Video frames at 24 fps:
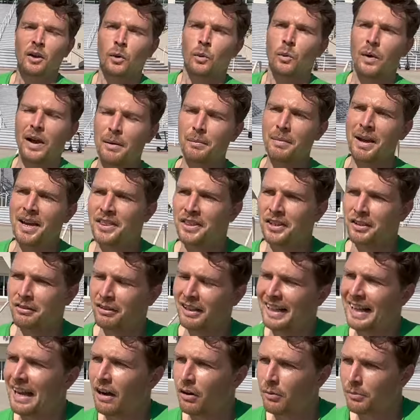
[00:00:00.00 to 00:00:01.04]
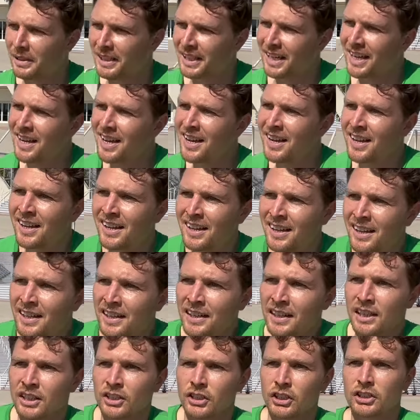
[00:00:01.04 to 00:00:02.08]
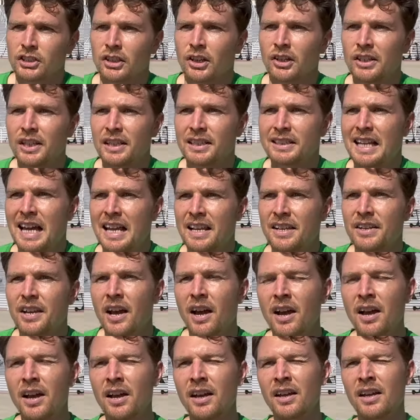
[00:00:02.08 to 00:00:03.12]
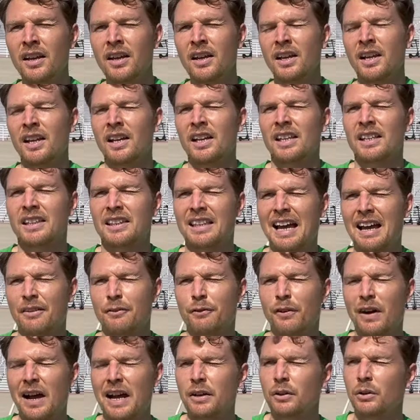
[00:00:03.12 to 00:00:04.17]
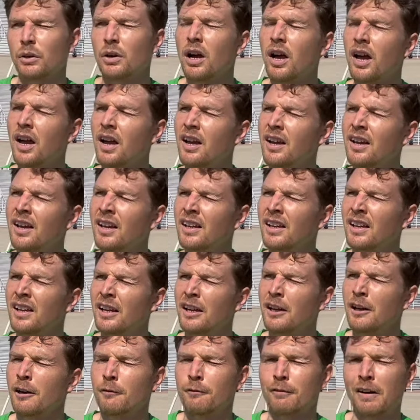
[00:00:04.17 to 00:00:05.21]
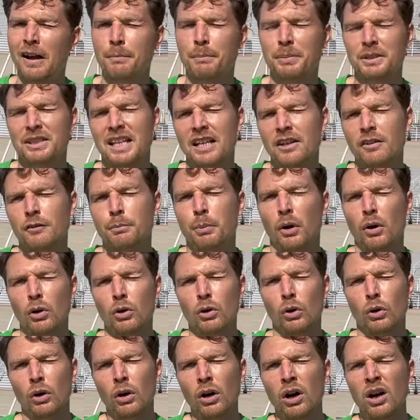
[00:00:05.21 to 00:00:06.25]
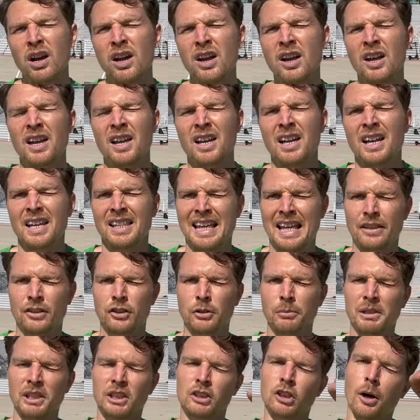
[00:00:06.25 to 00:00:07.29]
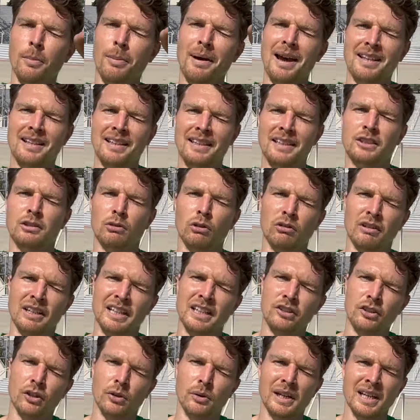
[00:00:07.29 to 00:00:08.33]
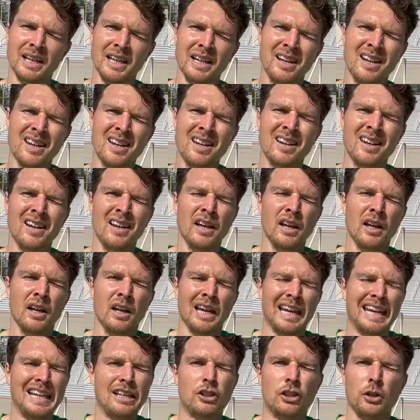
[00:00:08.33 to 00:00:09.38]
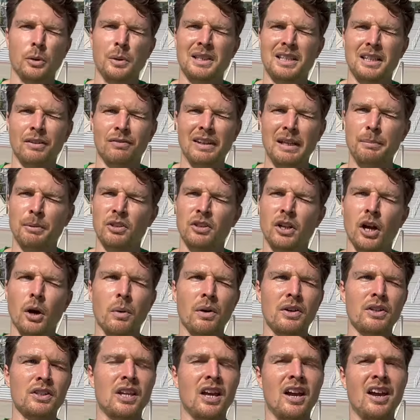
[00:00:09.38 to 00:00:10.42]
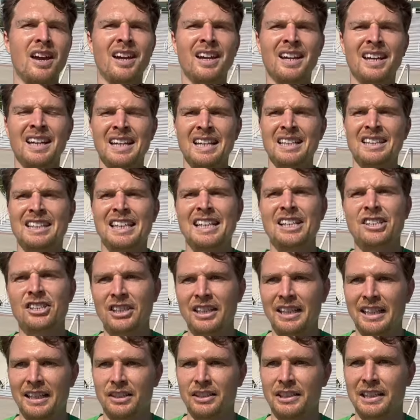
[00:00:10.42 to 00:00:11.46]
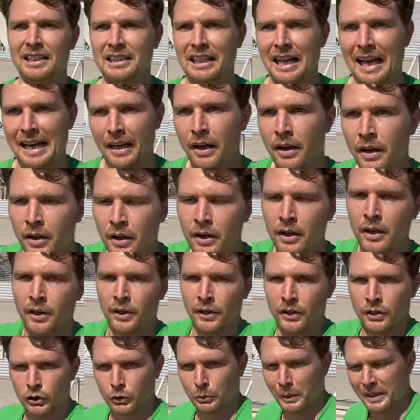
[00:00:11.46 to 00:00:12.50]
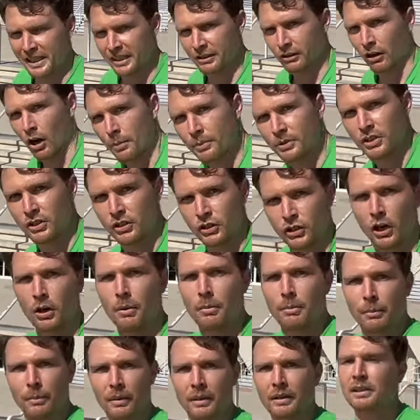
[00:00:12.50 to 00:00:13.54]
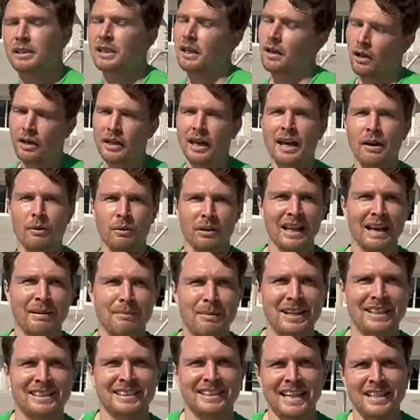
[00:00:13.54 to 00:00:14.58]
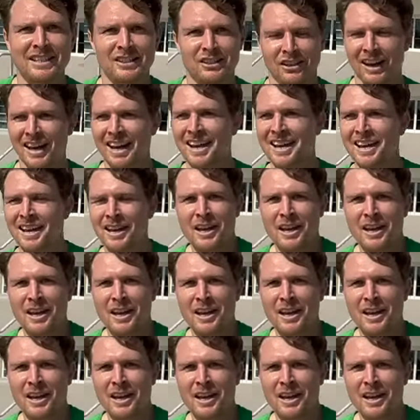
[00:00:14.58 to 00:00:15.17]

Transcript: Weck Method really helped me just to understand that final 5% of parkour that some of the top athletes are already doing intuitively, but no one's teaching it because it's like, swing your arms and jump. And it's like, okay, well that makes sense, right?